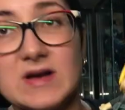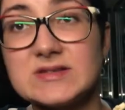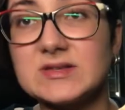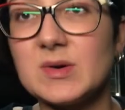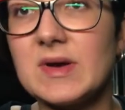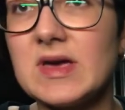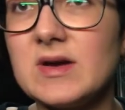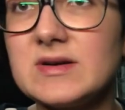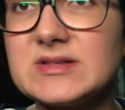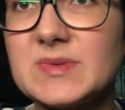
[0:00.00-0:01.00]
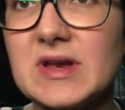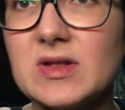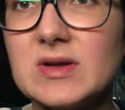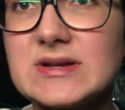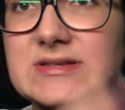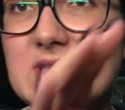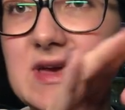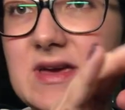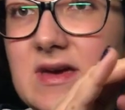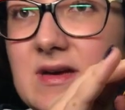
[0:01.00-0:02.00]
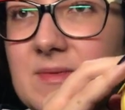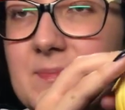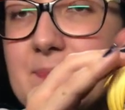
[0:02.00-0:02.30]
So here is what he looks like.